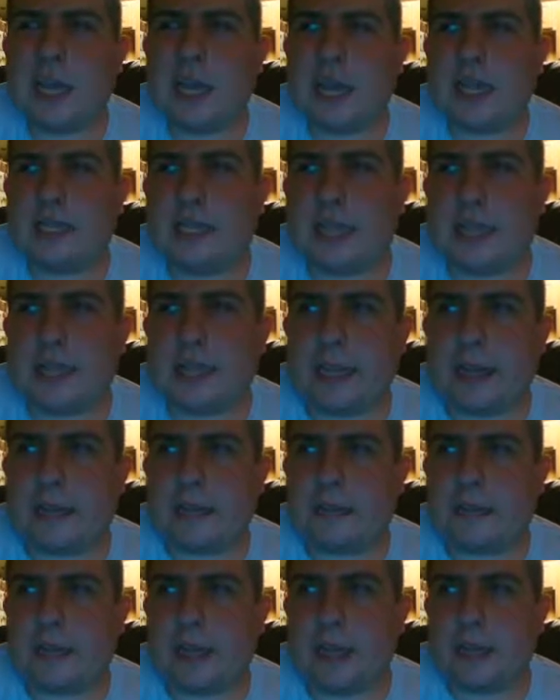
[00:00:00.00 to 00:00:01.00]
And then
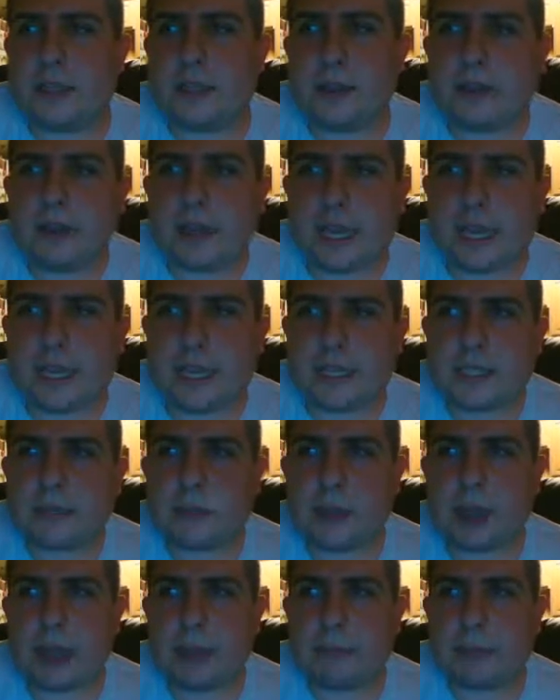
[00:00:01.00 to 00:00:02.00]
there's other nights
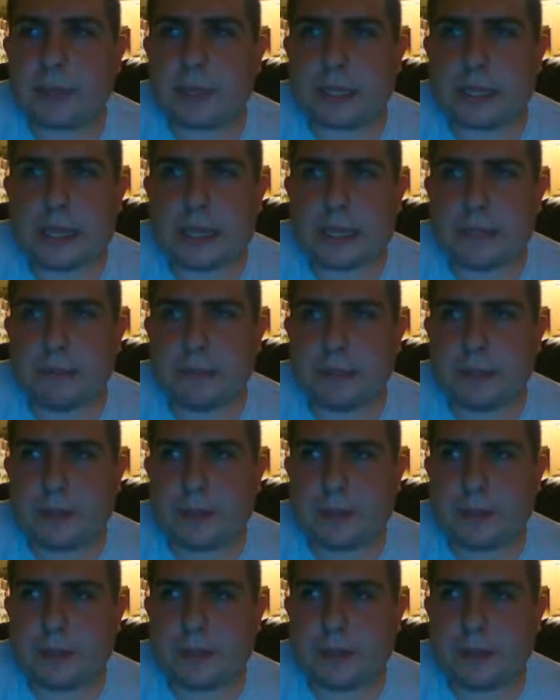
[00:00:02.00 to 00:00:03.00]
where I'm really in the
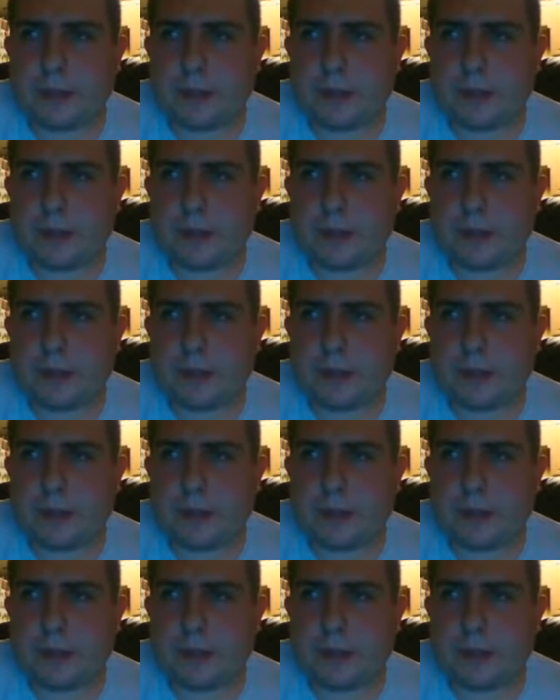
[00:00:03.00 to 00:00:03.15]
mood